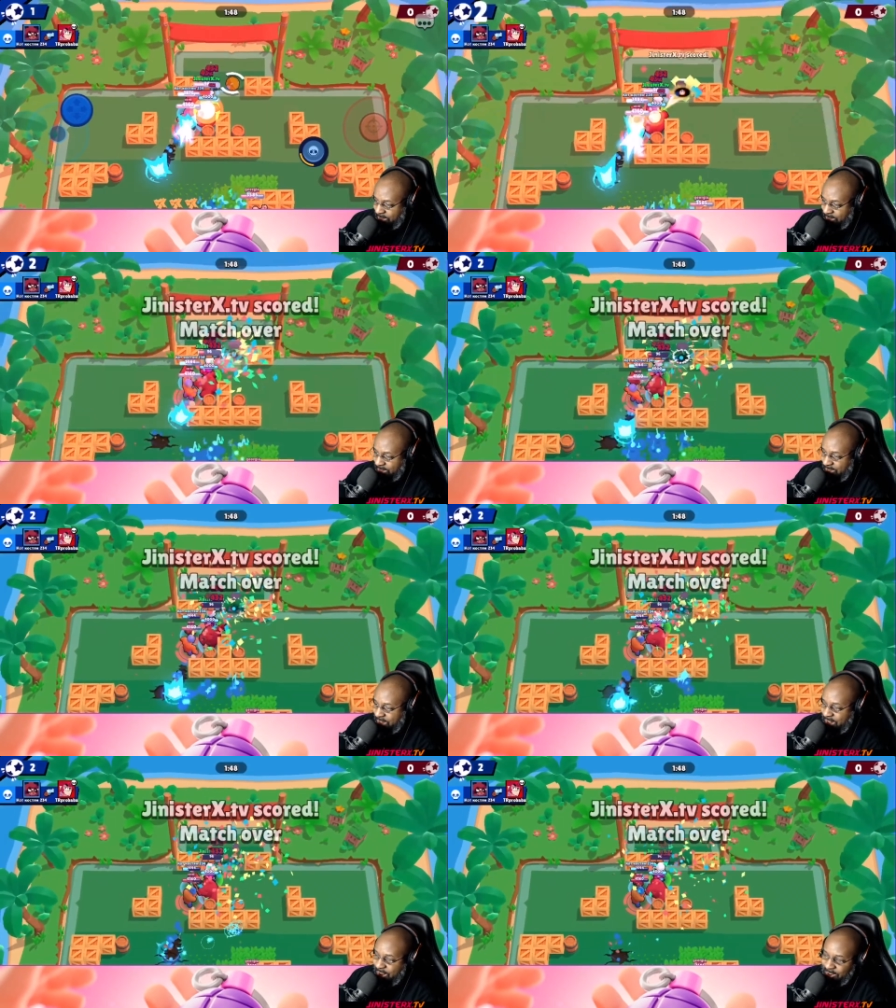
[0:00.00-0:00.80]

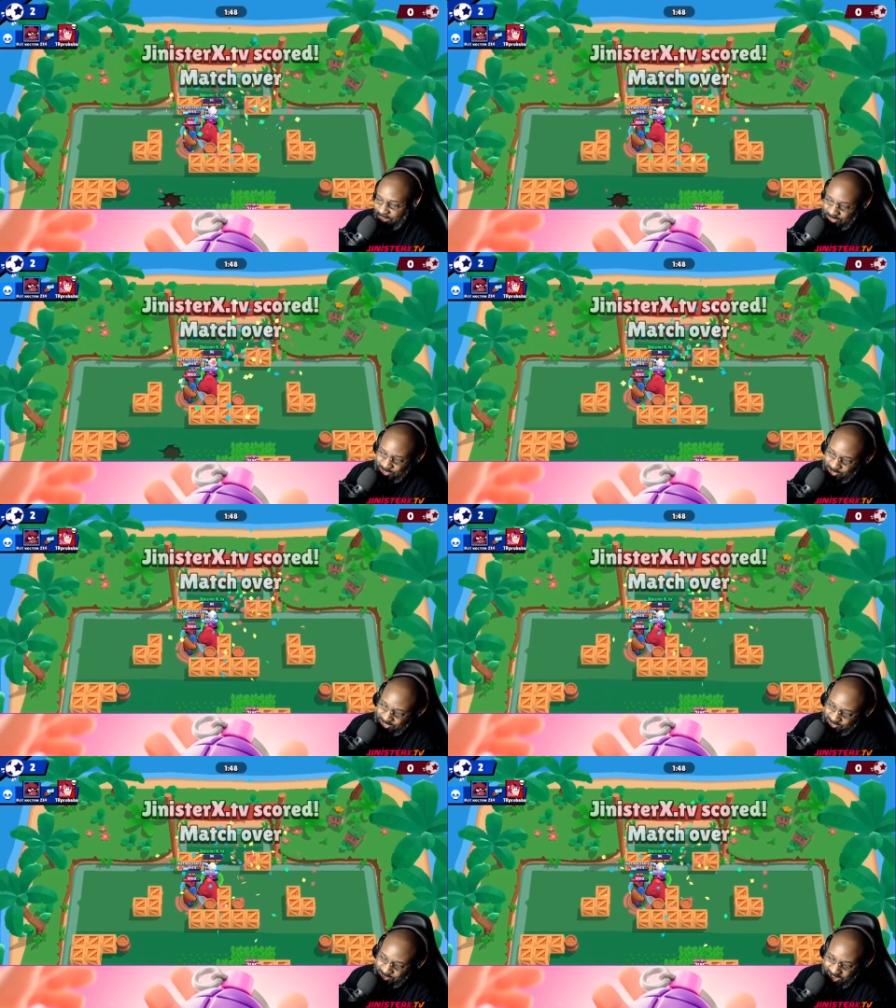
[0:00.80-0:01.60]
Yeah, oh, I've scored
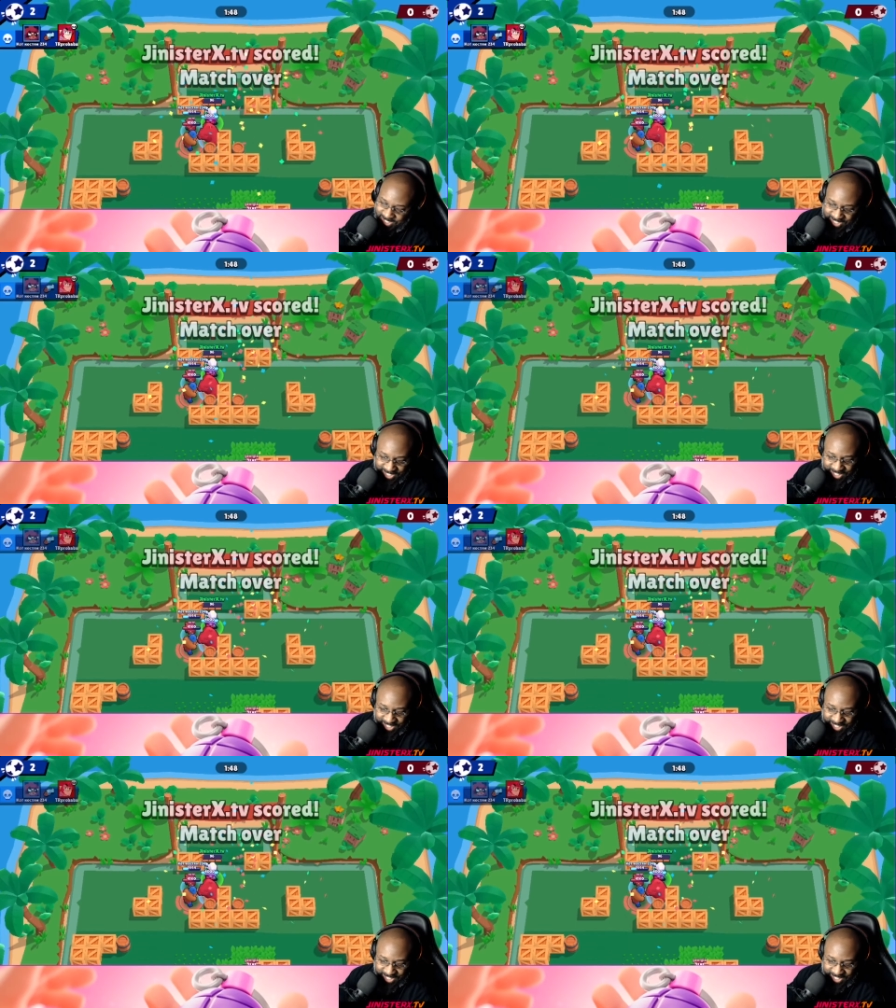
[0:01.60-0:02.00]
twice.